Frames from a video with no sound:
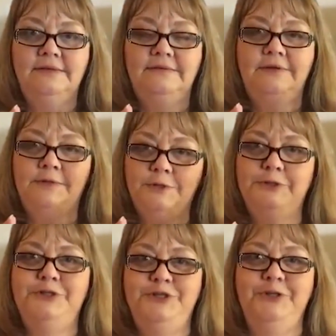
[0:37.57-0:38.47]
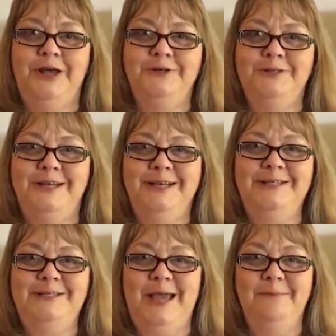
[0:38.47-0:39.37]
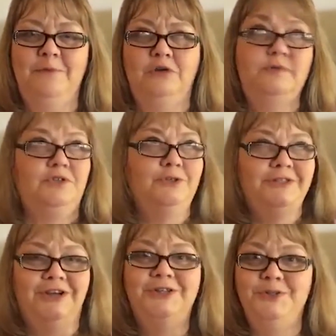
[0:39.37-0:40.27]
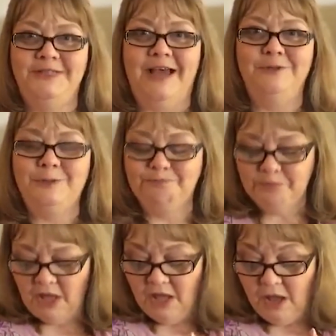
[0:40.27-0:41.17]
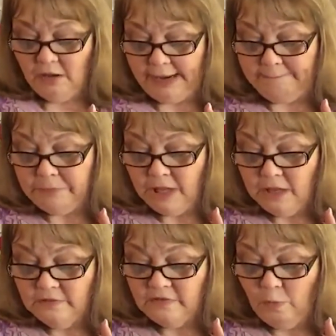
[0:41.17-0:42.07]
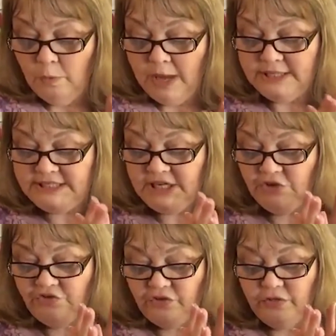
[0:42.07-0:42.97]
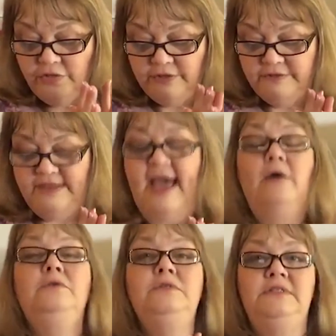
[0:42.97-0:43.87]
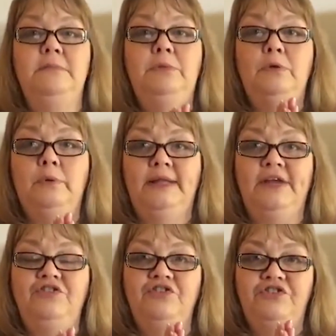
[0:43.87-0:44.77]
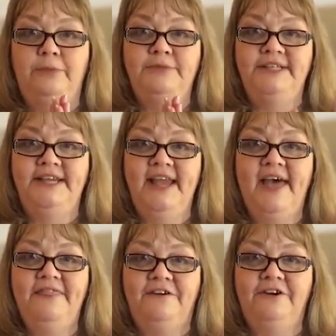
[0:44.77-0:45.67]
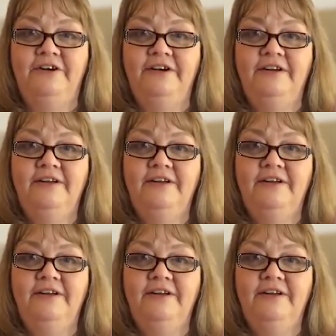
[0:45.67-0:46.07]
because those are the two letters that it can say, or two sounds. Okay, so we want to teach the sound symbol relationship together